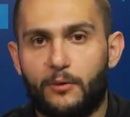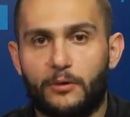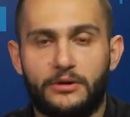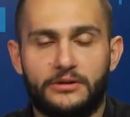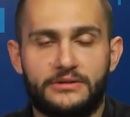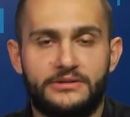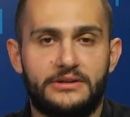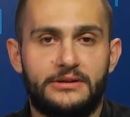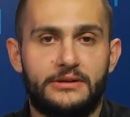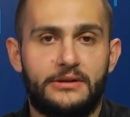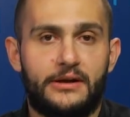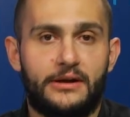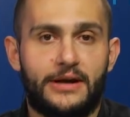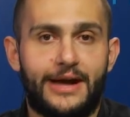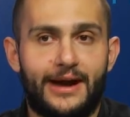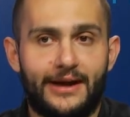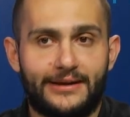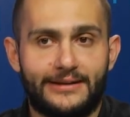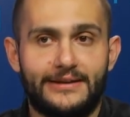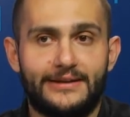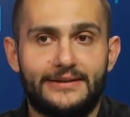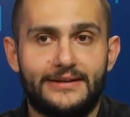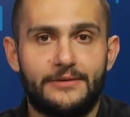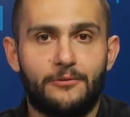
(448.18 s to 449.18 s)
the
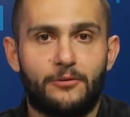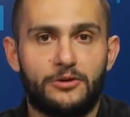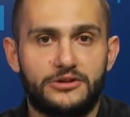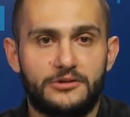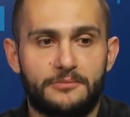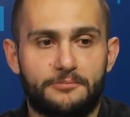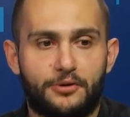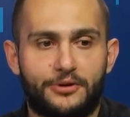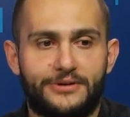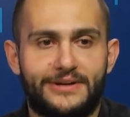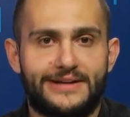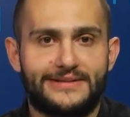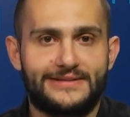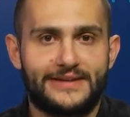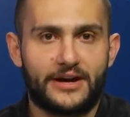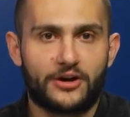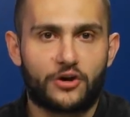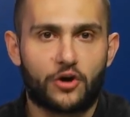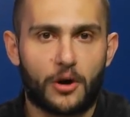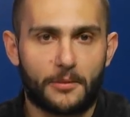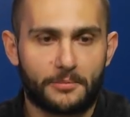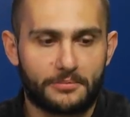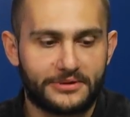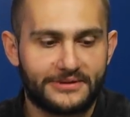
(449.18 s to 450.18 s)
IT team wants to protect their
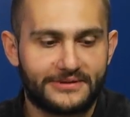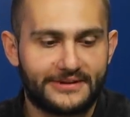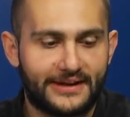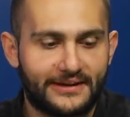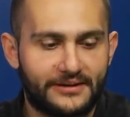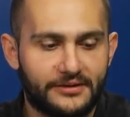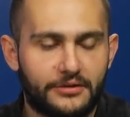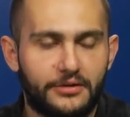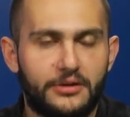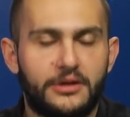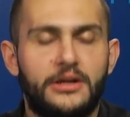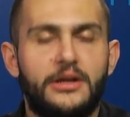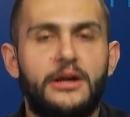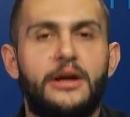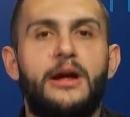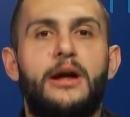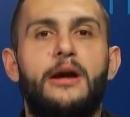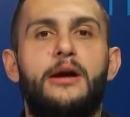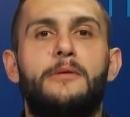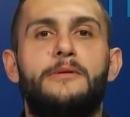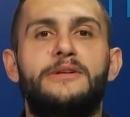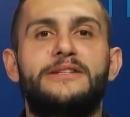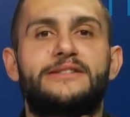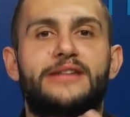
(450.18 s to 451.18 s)
corporate data.
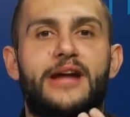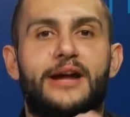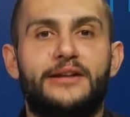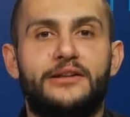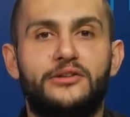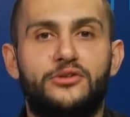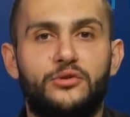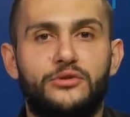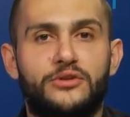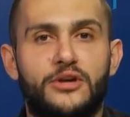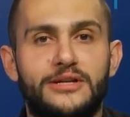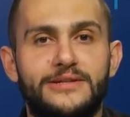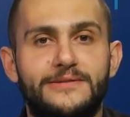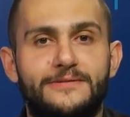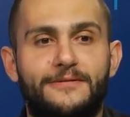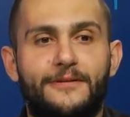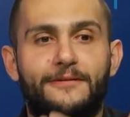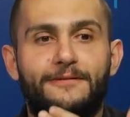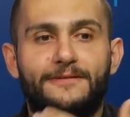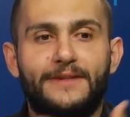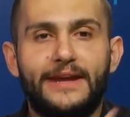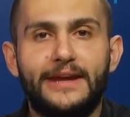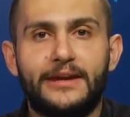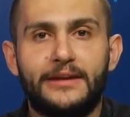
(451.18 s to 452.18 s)
Starting
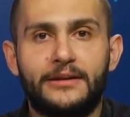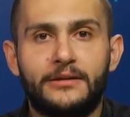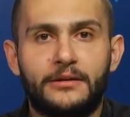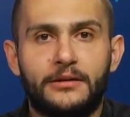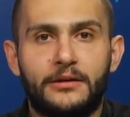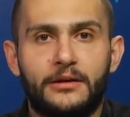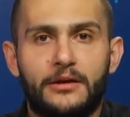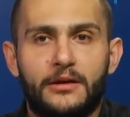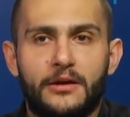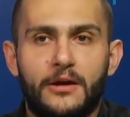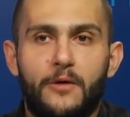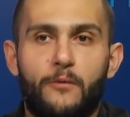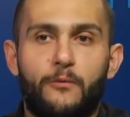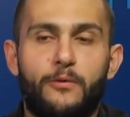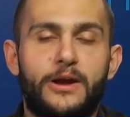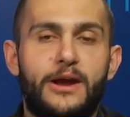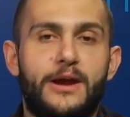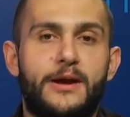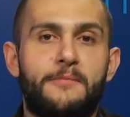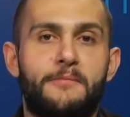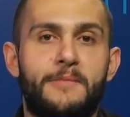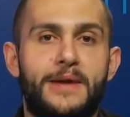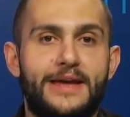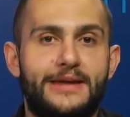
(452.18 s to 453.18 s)
2015, we
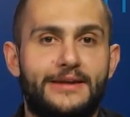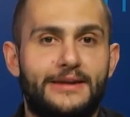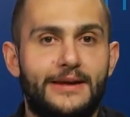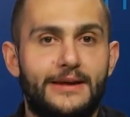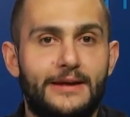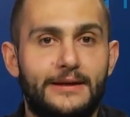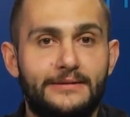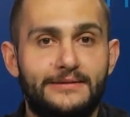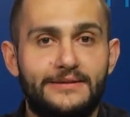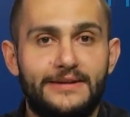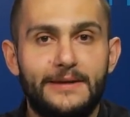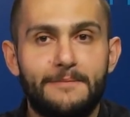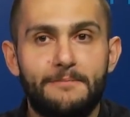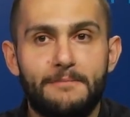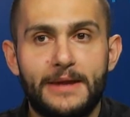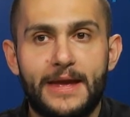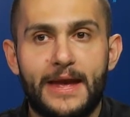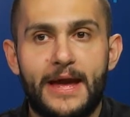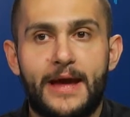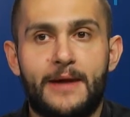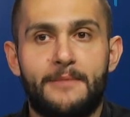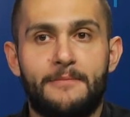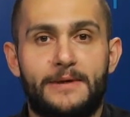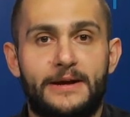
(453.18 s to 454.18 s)
are making
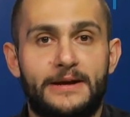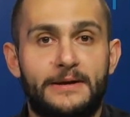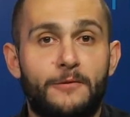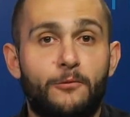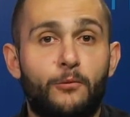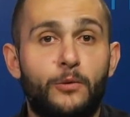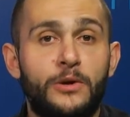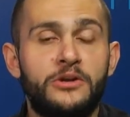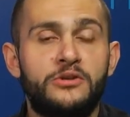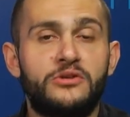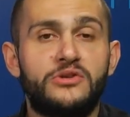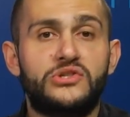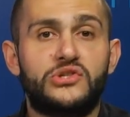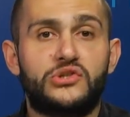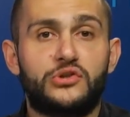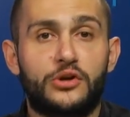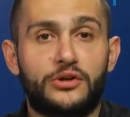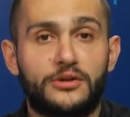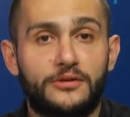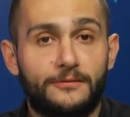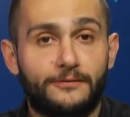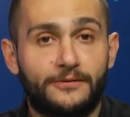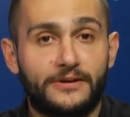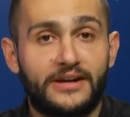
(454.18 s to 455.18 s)
TPM a Windows
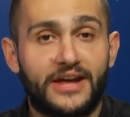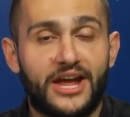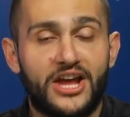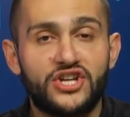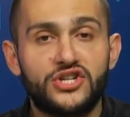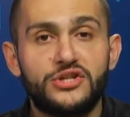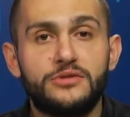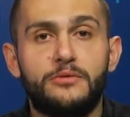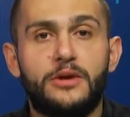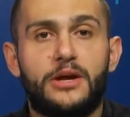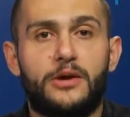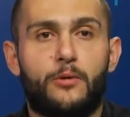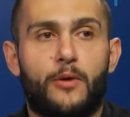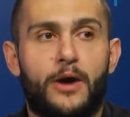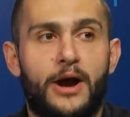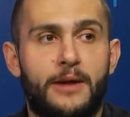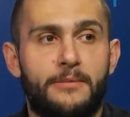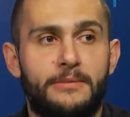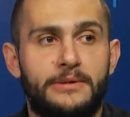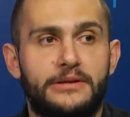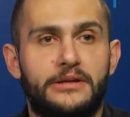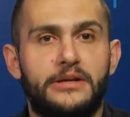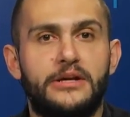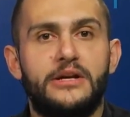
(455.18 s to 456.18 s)
certification
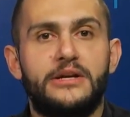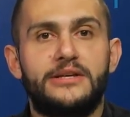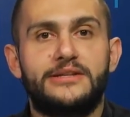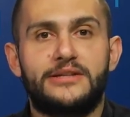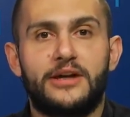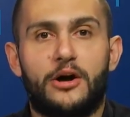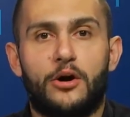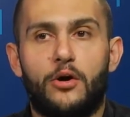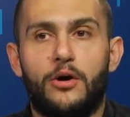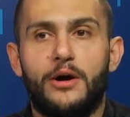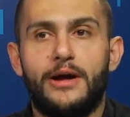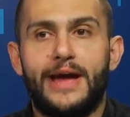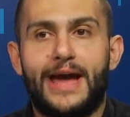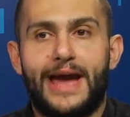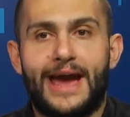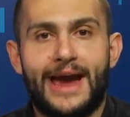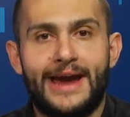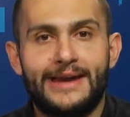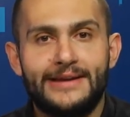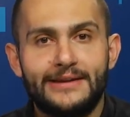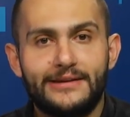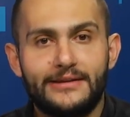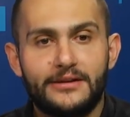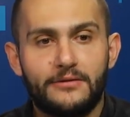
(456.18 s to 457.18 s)
requirement. So
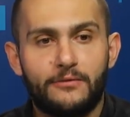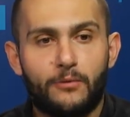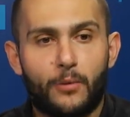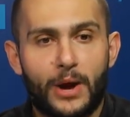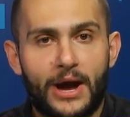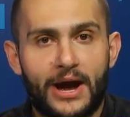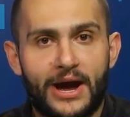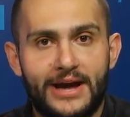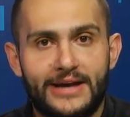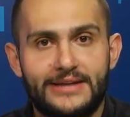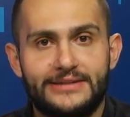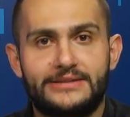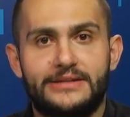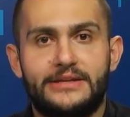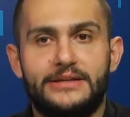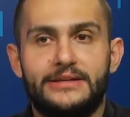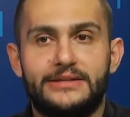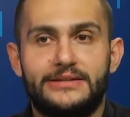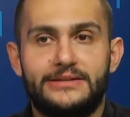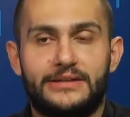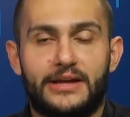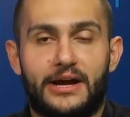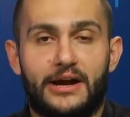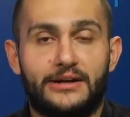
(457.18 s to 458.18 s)
any device
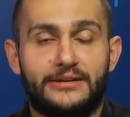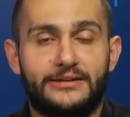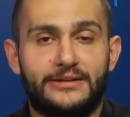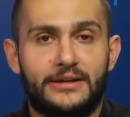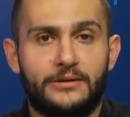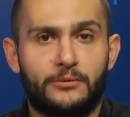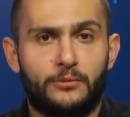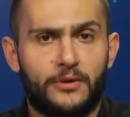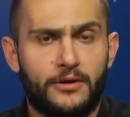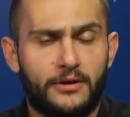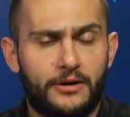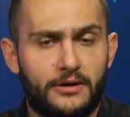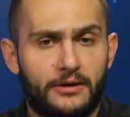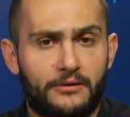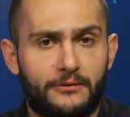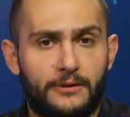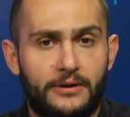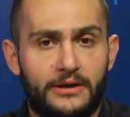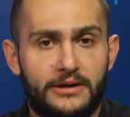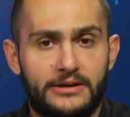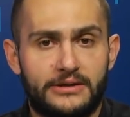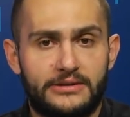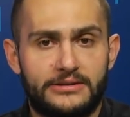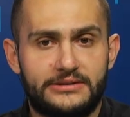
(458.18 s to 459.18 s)
starting
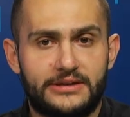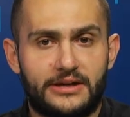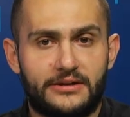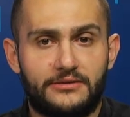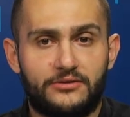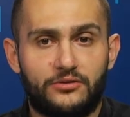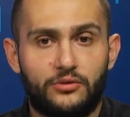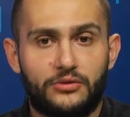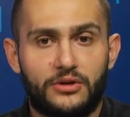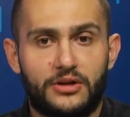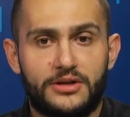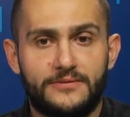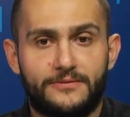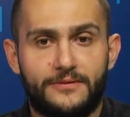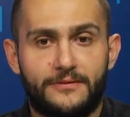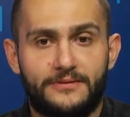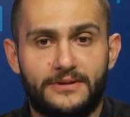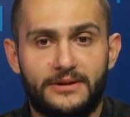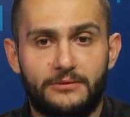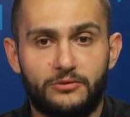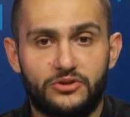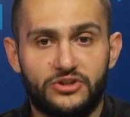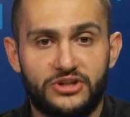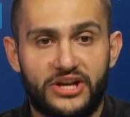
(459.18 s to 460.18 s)

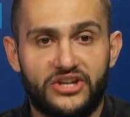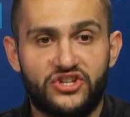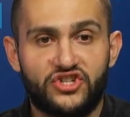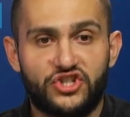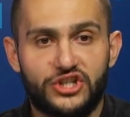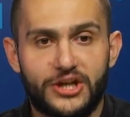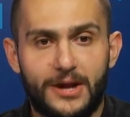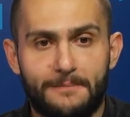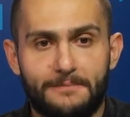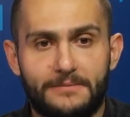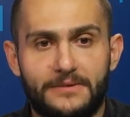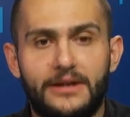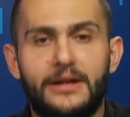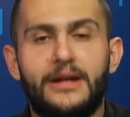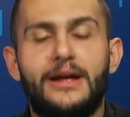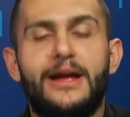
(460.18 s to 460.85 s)
2015 which gets shipped